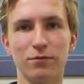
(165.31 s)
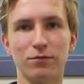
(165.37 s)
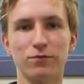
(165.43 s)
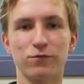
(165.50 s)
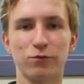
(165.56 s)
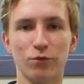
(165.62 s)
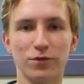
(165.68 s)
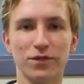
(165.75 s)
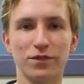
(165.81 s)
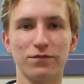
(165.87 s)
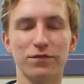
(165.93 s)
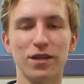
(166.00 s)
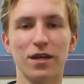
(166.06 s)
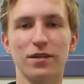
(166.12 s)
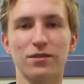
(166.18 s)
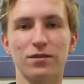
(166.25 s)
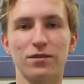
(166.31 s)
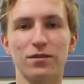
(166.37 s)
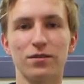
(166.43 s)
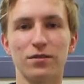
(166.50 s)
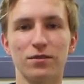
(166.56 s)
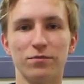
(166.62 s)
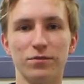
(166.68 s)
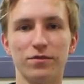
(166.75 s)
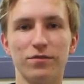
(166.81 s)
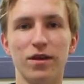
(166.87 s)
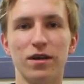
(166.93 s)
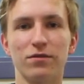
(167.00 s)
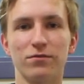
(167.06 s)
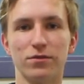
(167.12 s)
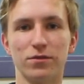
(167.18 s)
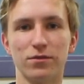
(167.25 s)
Frosted Flakes is my
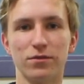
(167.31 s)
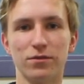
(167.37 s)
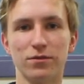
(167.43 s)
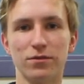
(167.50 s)
favourite.